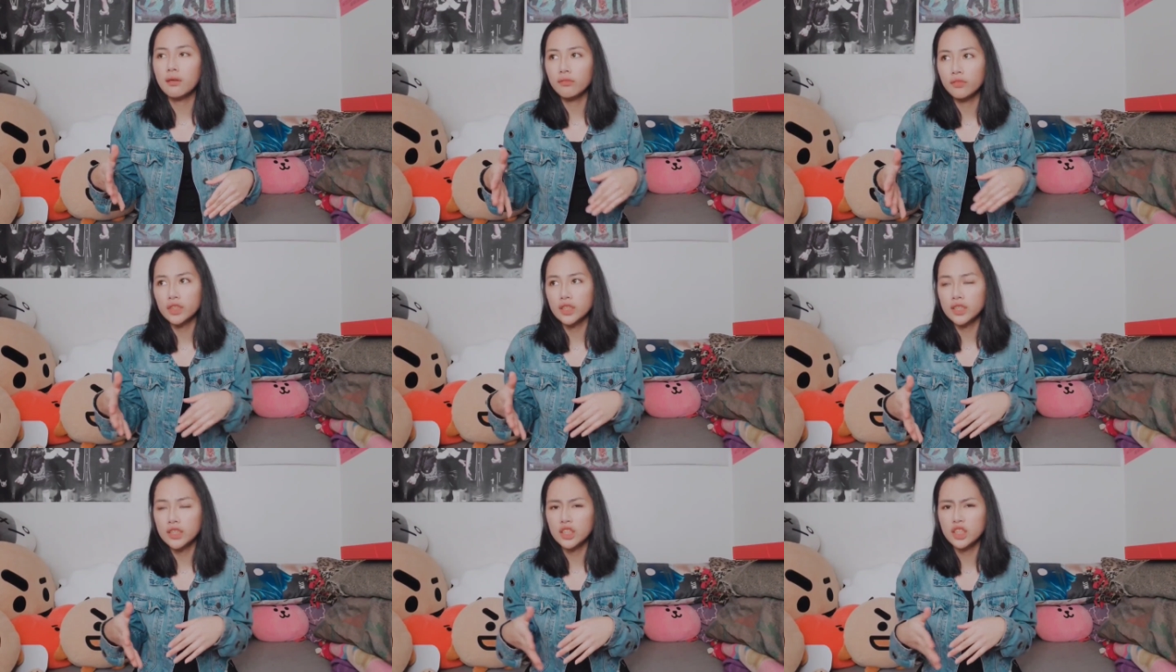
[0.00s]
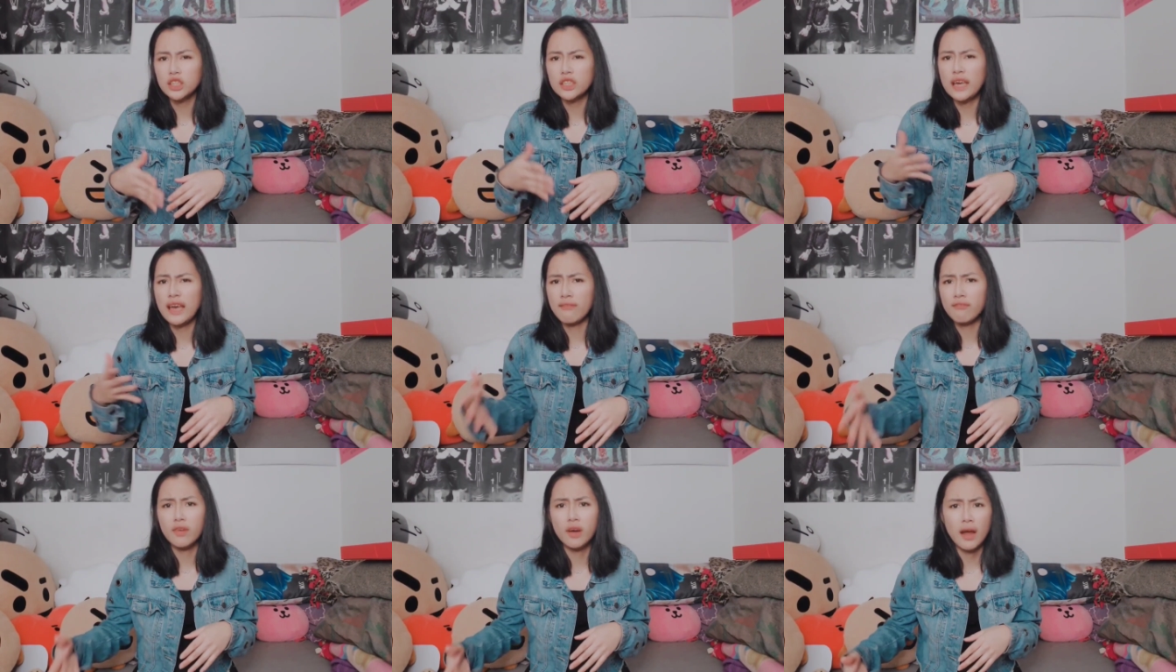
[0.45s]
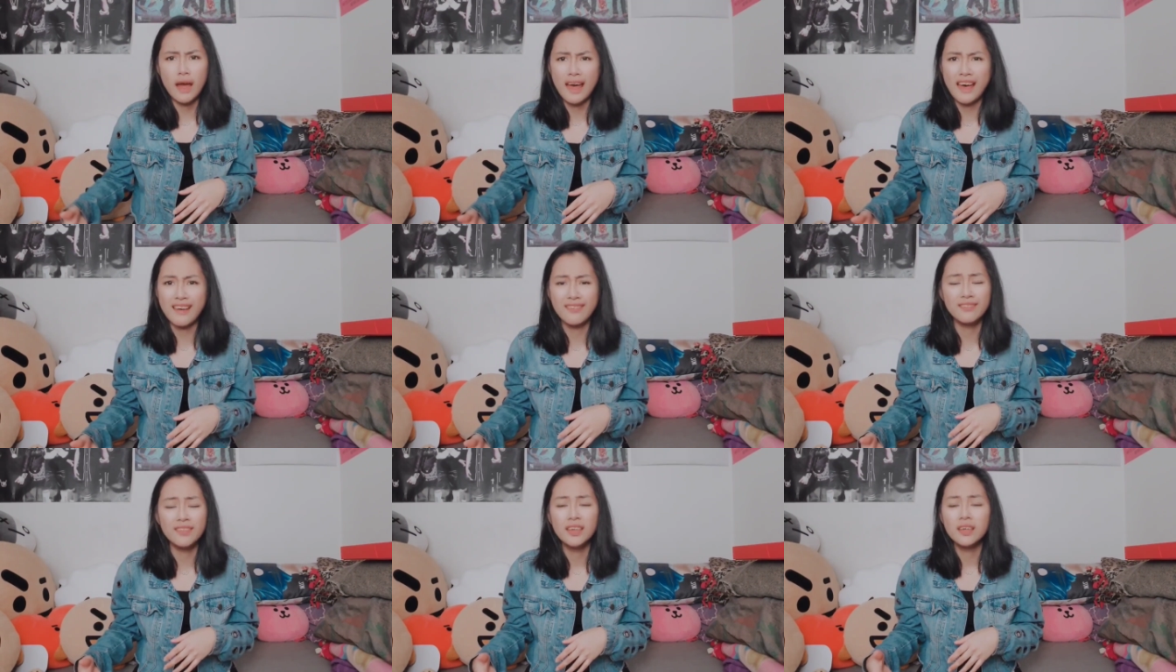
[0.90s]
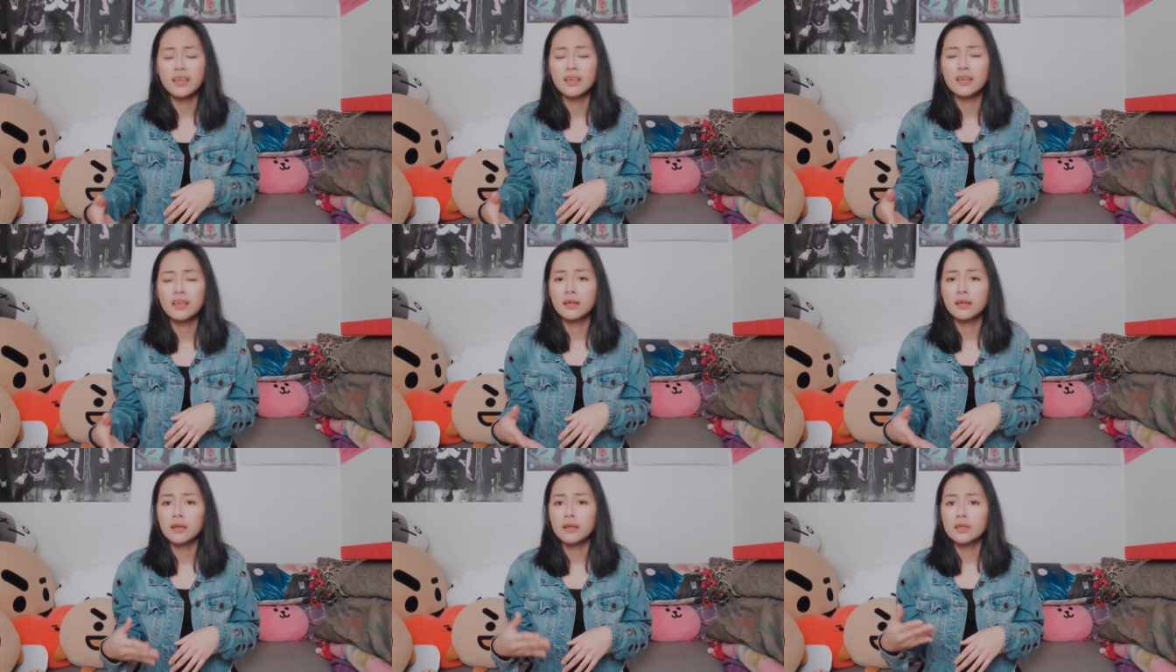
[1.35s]
conversation I ever had,
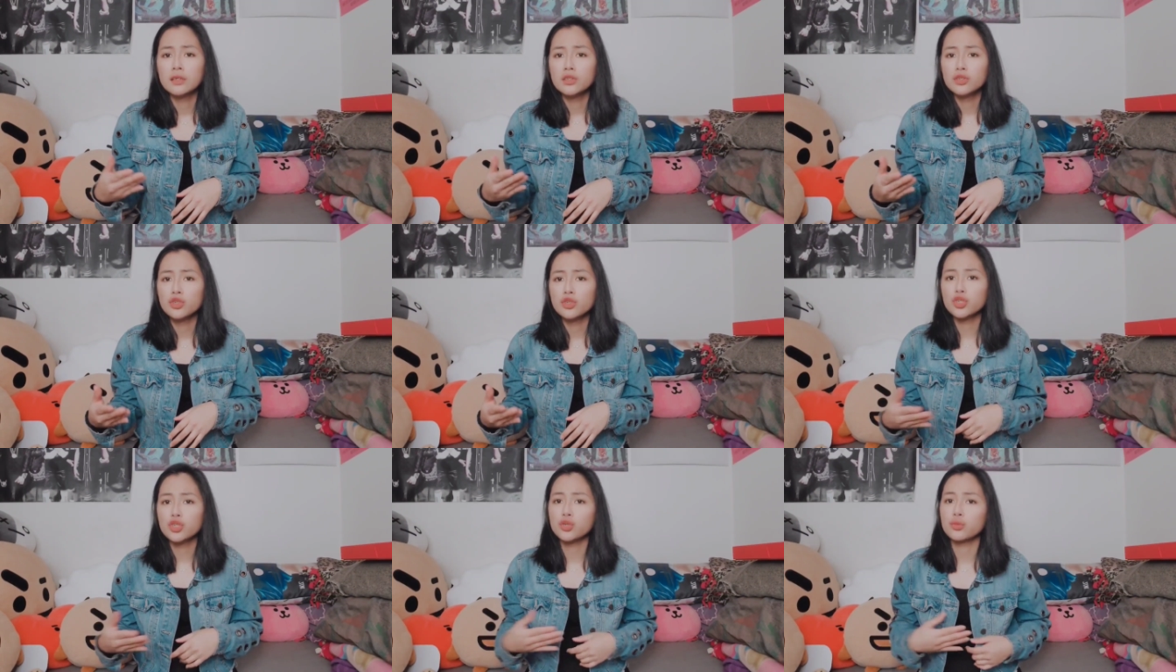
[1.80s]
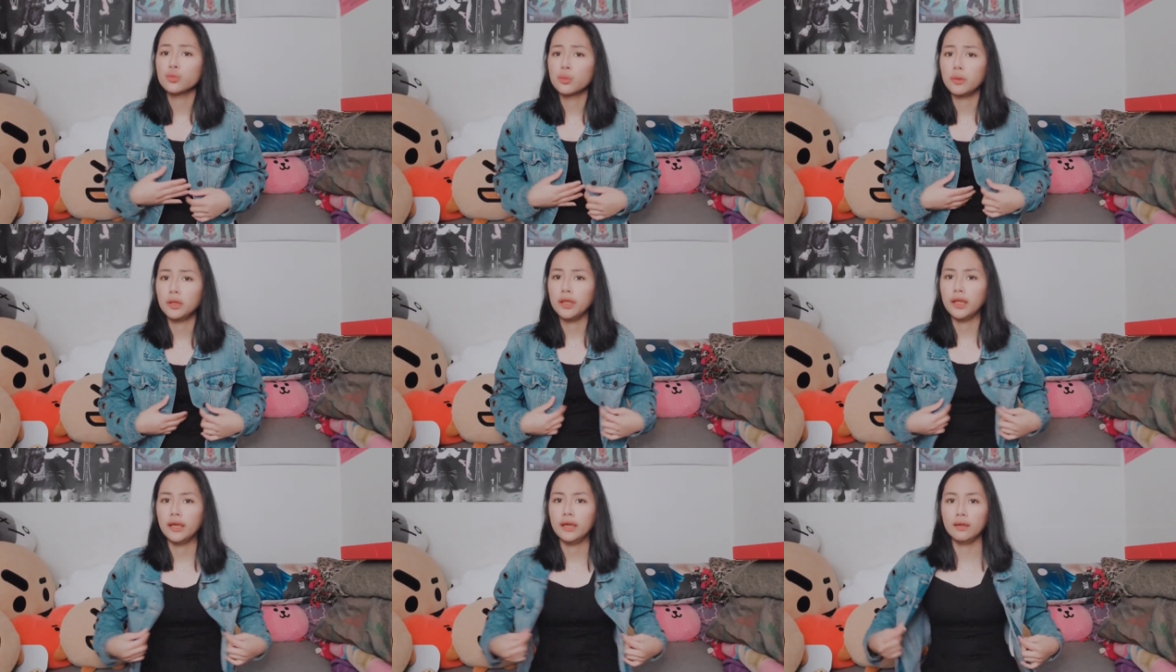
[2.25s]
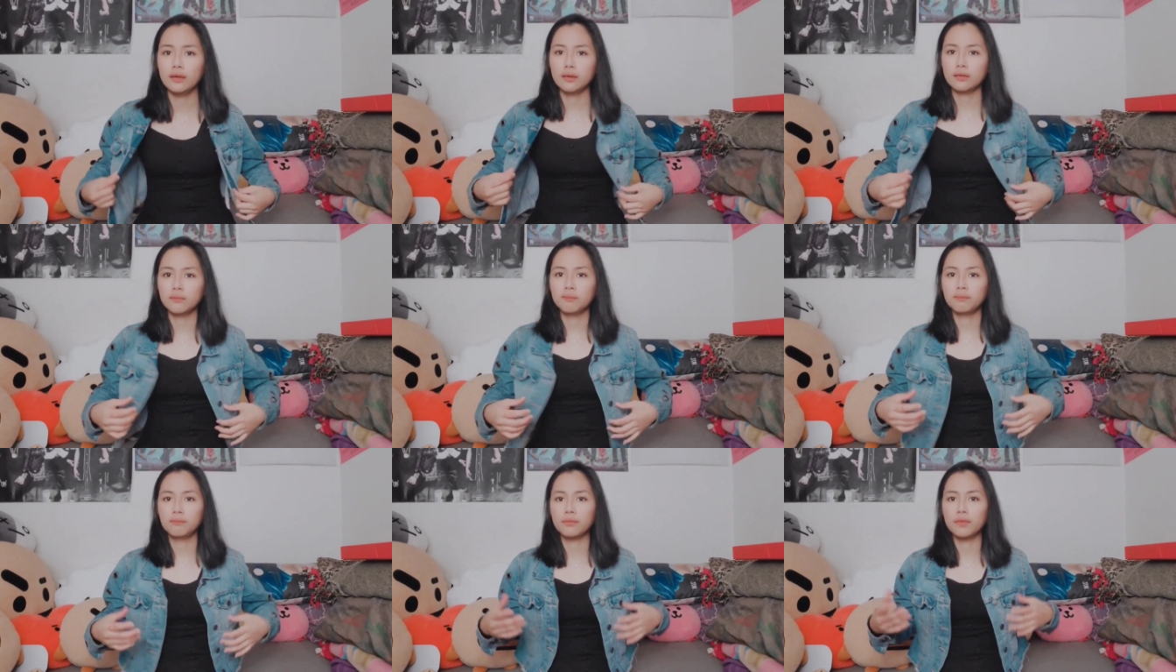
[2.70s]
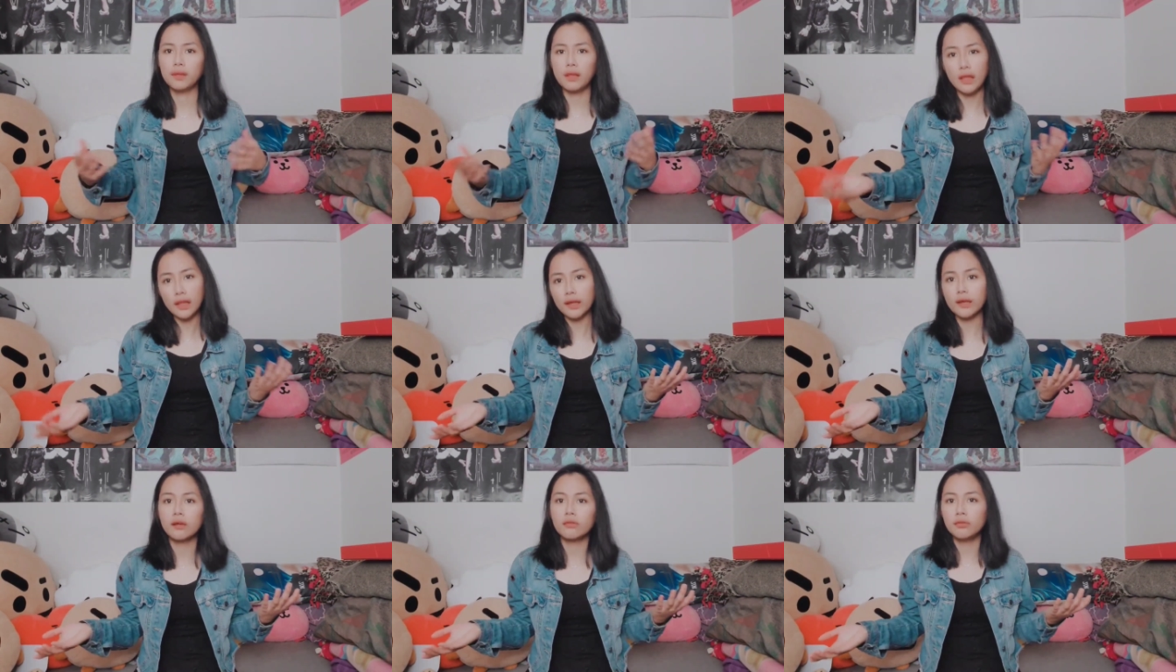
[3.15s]
like
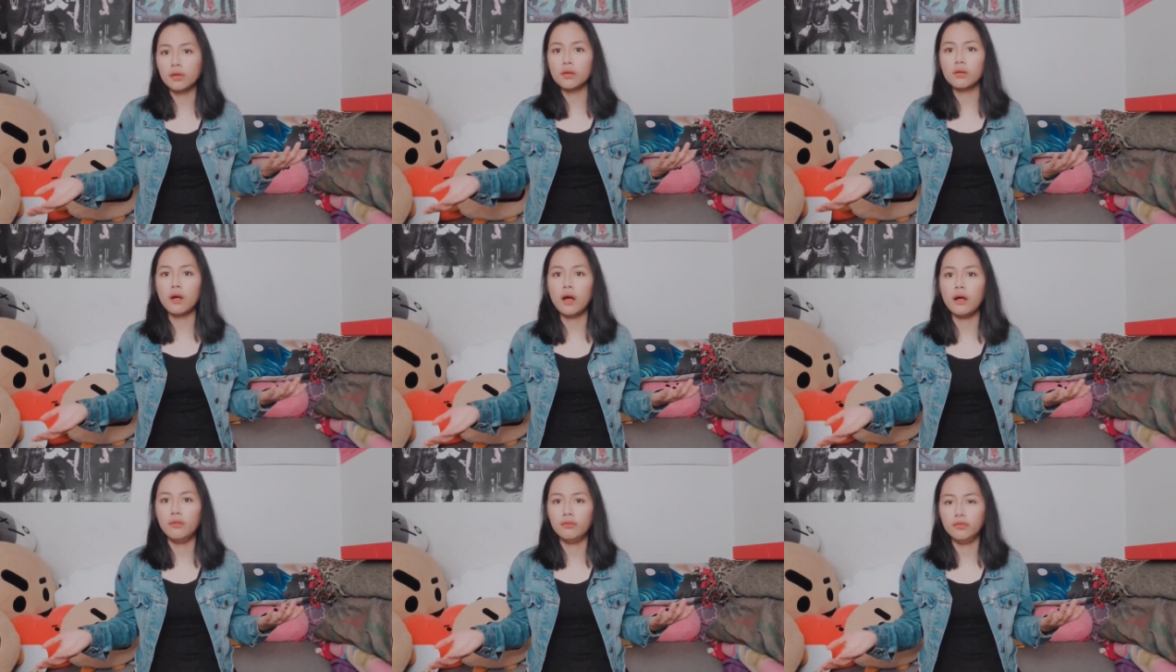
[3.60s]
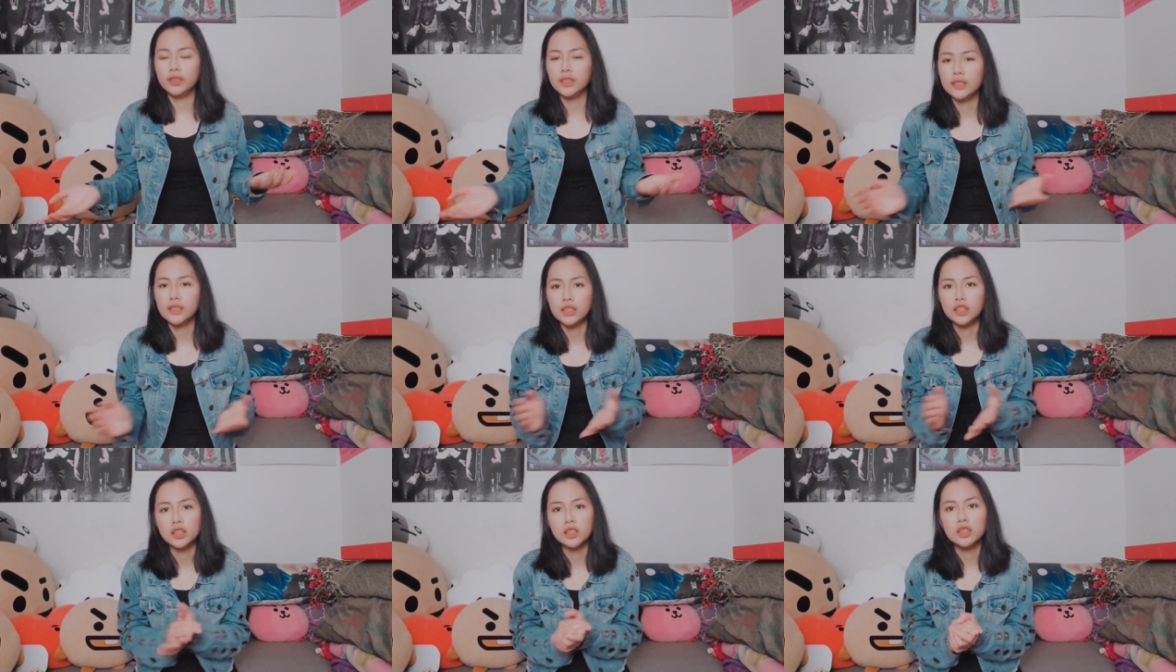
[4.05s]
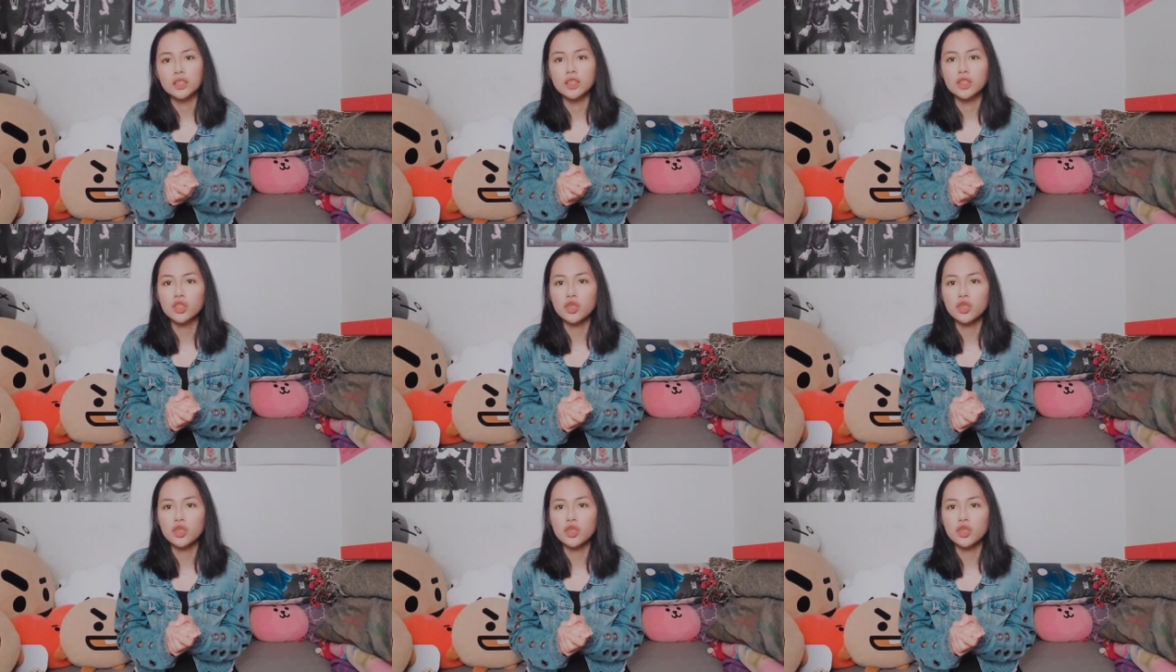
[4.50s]
a real conversation.